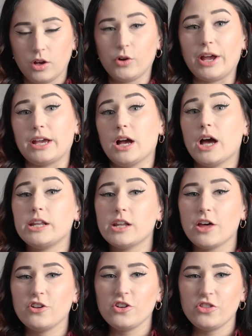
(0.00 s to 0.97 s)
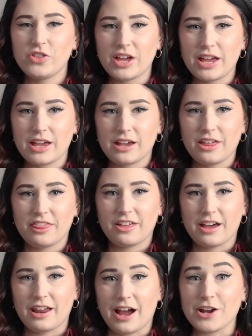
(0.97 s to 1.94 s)
Okay, another thing
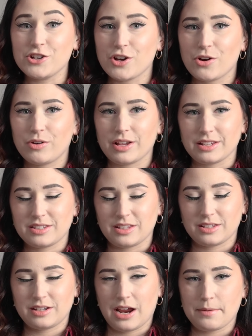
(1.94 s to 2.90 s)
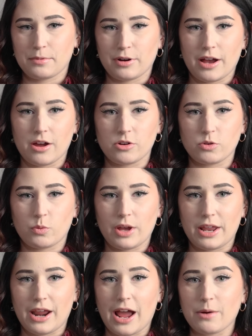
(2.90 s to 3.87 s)
that I noticed this time around
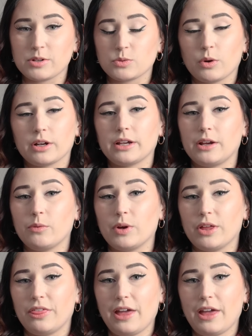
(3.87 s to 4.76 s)
when I was working with